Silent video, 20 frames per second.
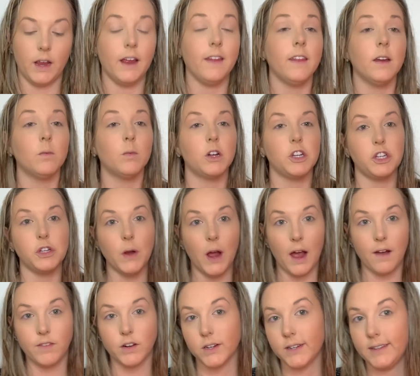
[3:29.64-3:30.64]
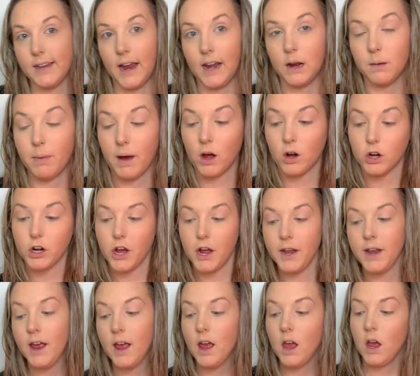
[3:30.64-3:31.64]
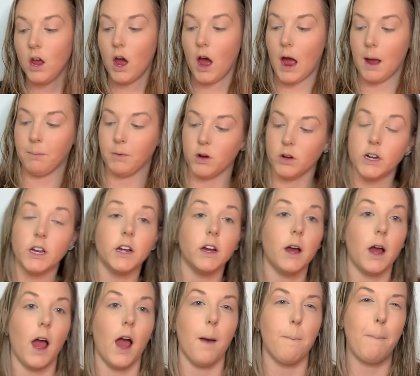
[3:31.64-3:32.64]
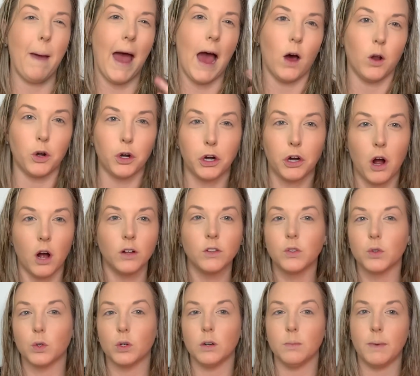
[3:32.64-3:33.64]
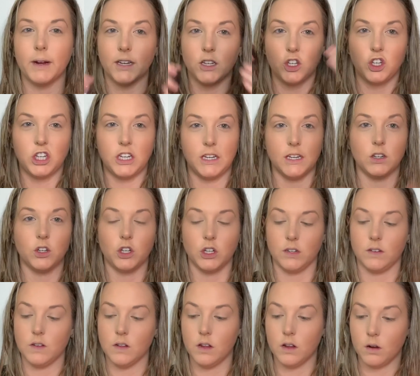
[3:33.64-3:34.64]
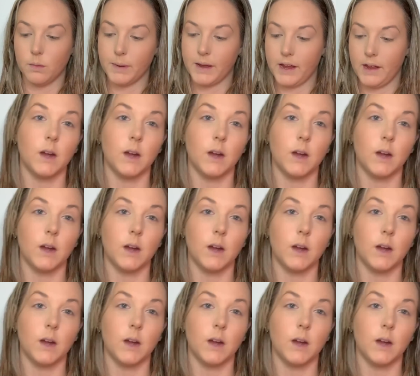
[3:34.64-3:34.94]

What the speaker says: And then once you have your setting powder done, I'm going to powder contour my cheeks just a little bit.